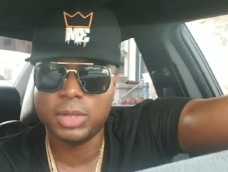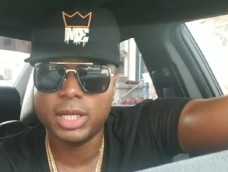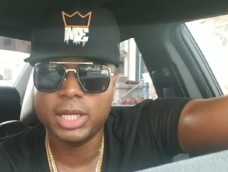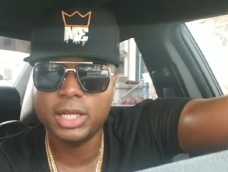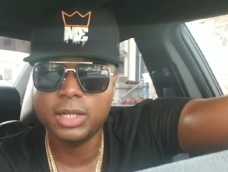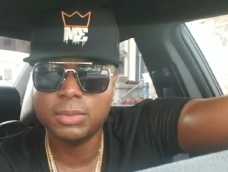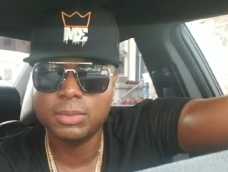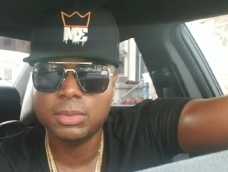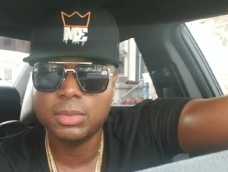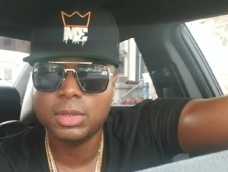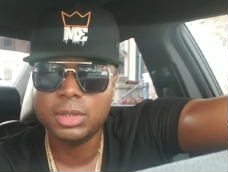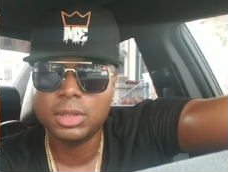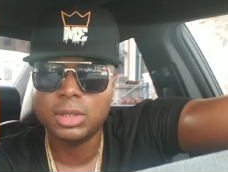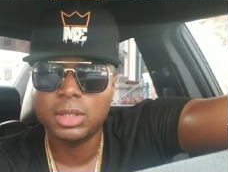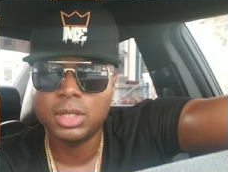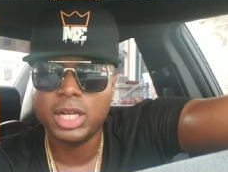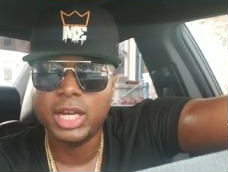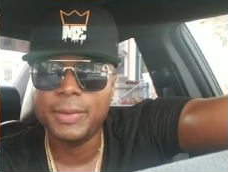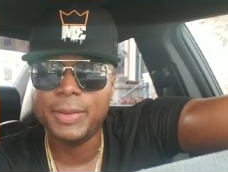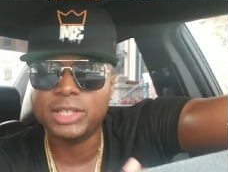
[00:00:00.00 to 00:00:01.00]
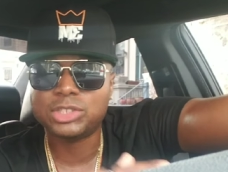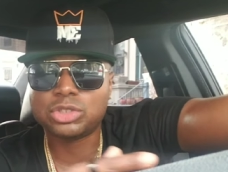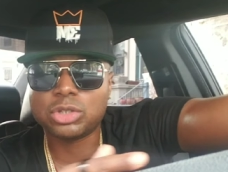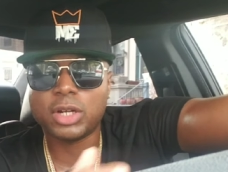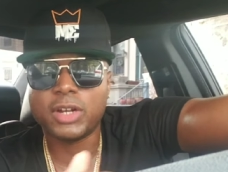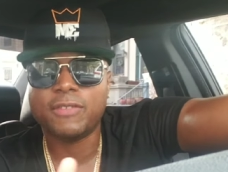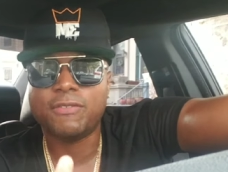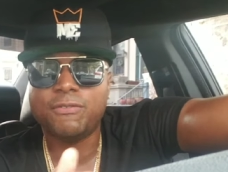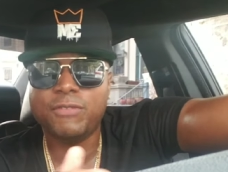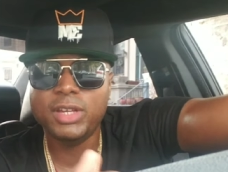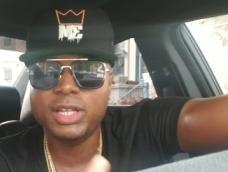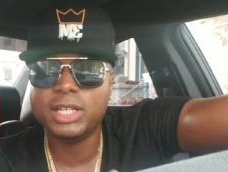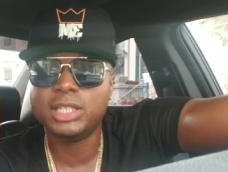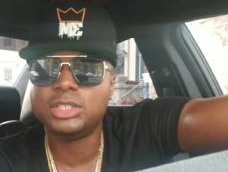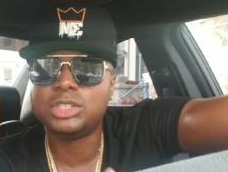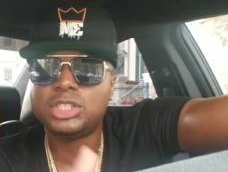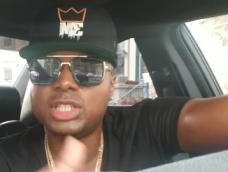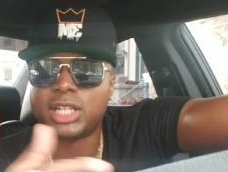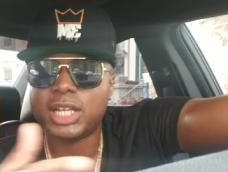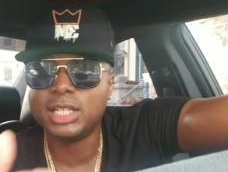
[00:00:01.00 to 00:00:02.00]
from hemp and they started
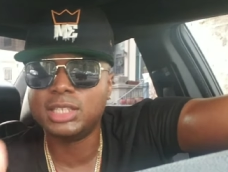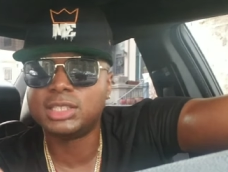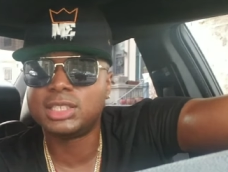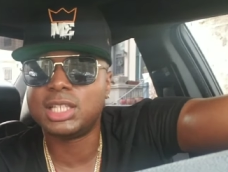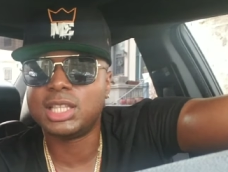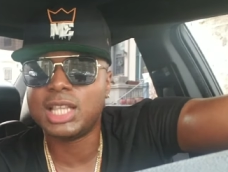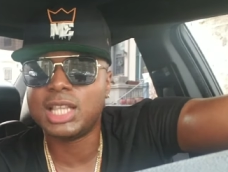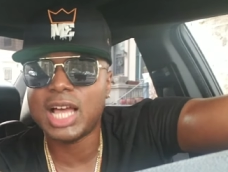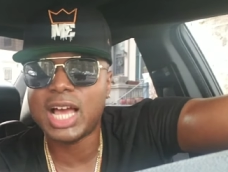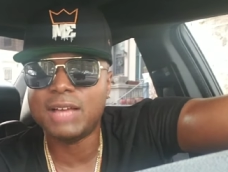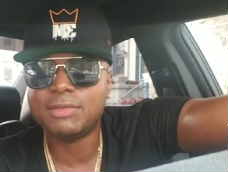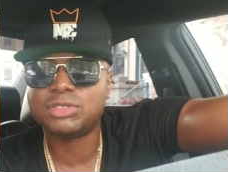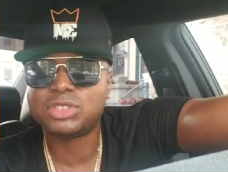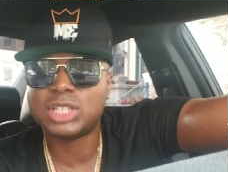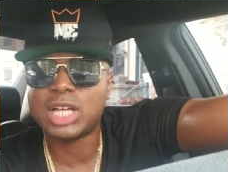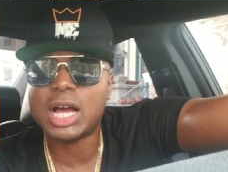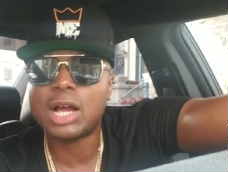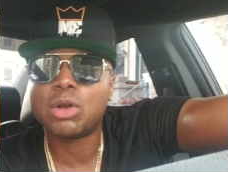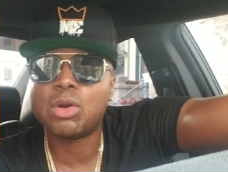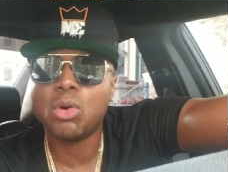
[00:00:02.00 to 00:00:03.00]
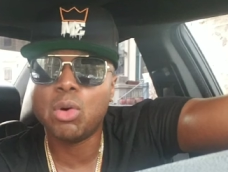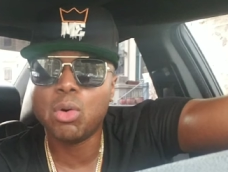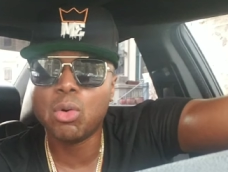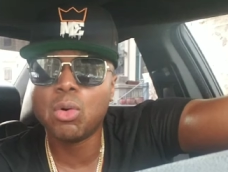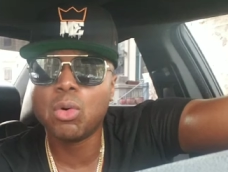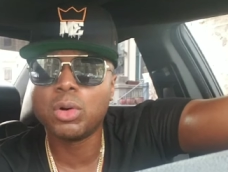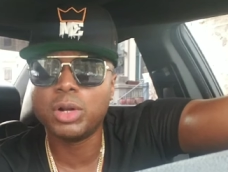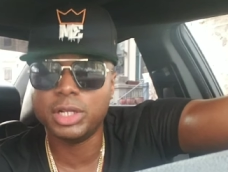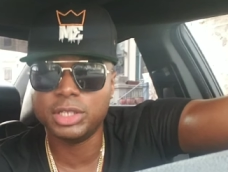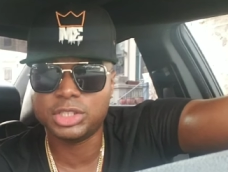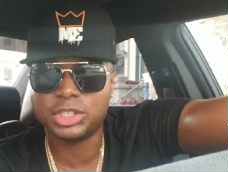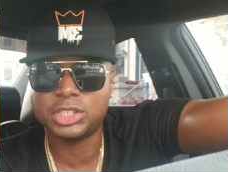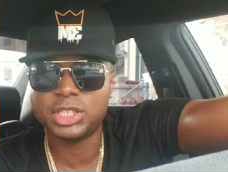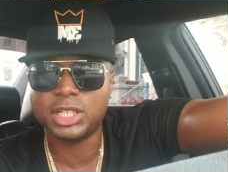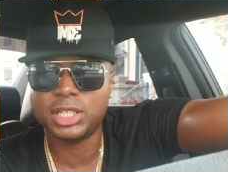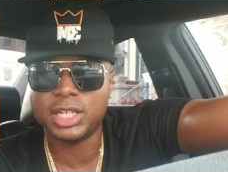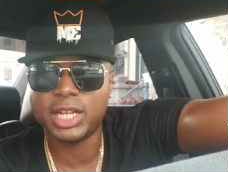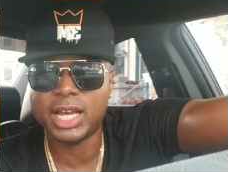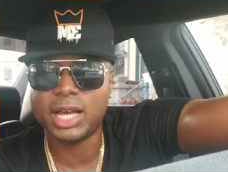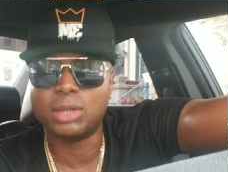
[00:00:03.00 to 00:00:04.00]
feeding chickens and livestock corn and
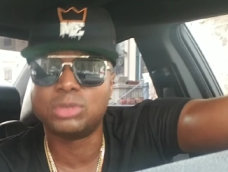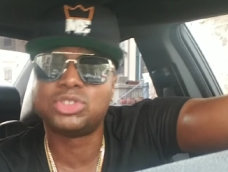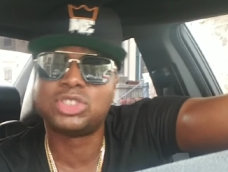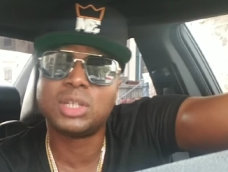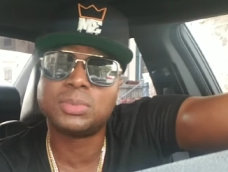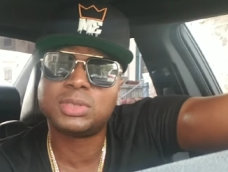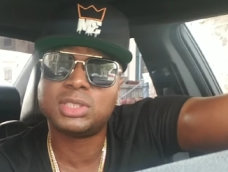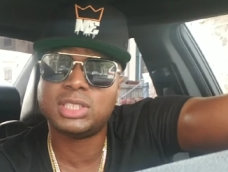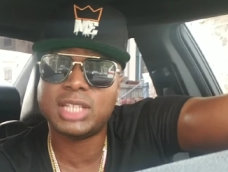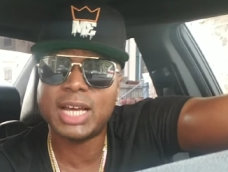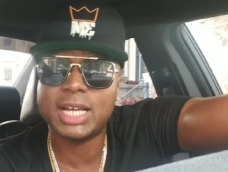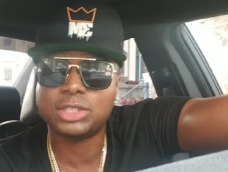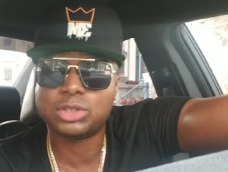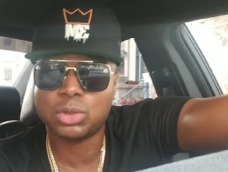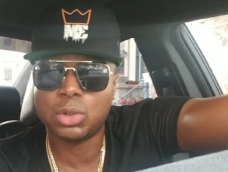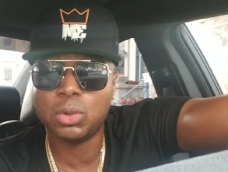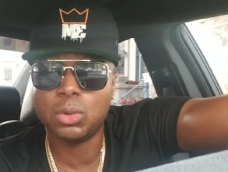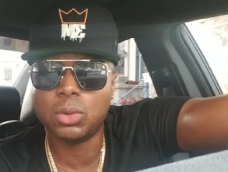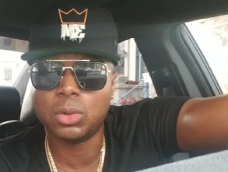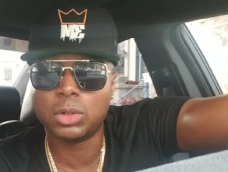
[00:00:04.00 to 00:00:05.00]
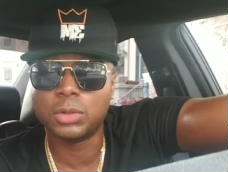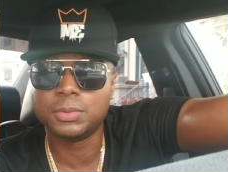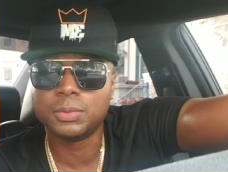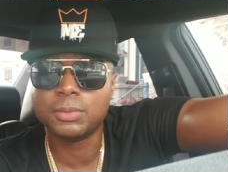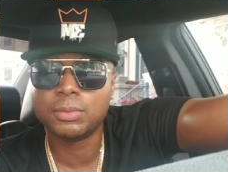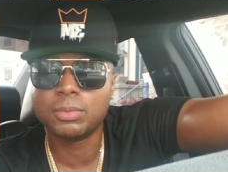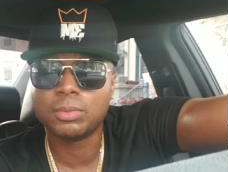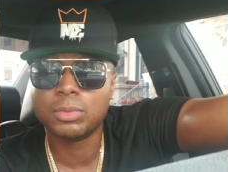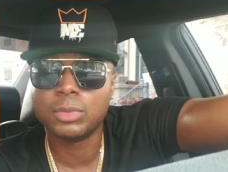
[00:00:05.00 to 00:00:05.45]
shit now, subsidized corn.